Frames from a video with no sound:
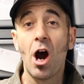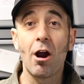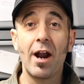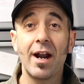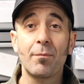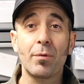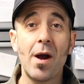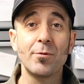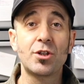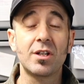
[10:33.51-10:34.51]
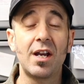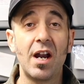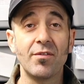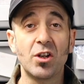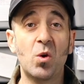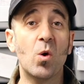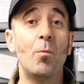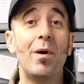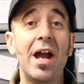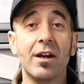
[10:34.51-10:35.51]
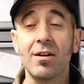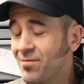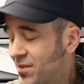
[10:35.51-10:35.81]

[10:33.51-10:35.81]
All right, I promised you kind of a cool banger.